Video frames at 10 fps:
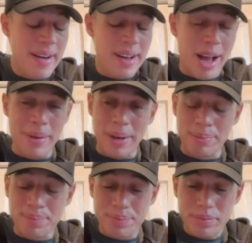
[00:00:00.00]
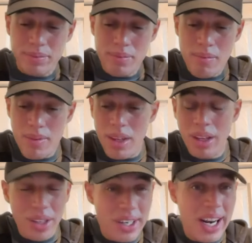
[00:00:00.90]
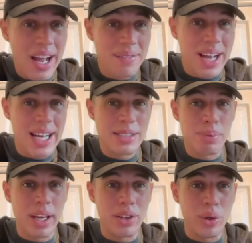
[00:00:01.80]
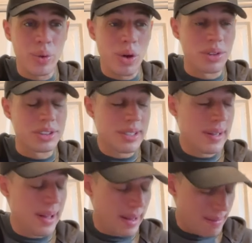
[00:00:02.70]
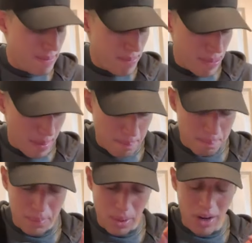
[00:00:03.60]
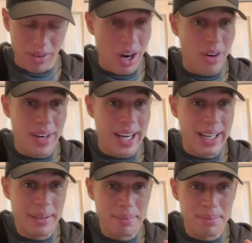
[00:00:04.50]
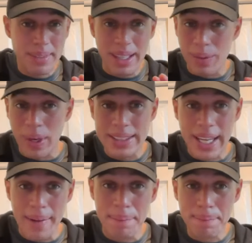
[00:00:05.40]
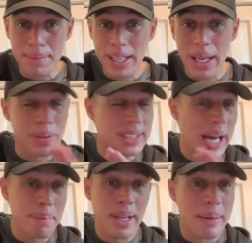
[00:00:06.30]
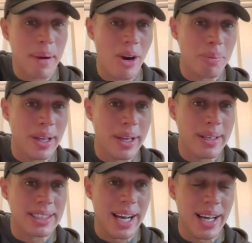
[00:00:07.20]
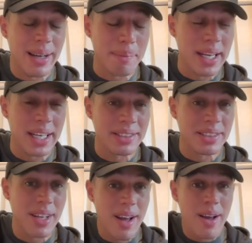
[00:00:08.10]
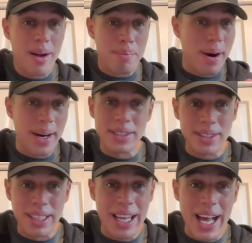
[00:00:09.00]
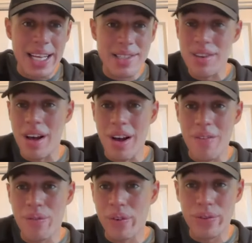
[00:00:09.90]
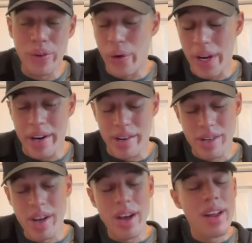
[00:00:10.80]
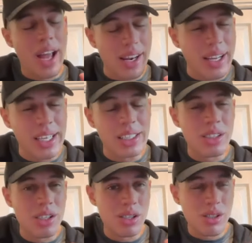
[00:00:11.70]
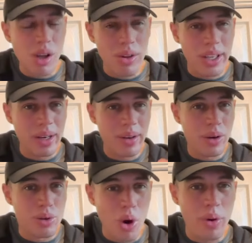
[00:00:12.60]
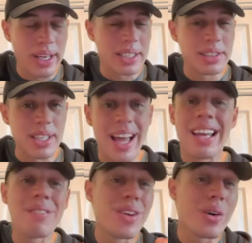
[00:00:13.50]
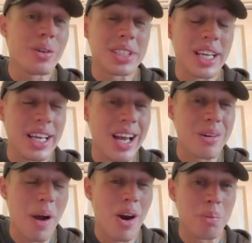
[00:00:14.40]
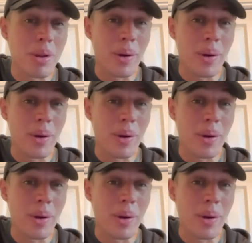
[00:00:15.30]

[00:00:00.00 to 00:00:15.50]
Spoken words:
I mean, you're going to have guys playing new roles. Carver Hagee, once again, he was not playing power play minutes prior to the last few years, and he's slowly grown into that, even though he was taken out of power play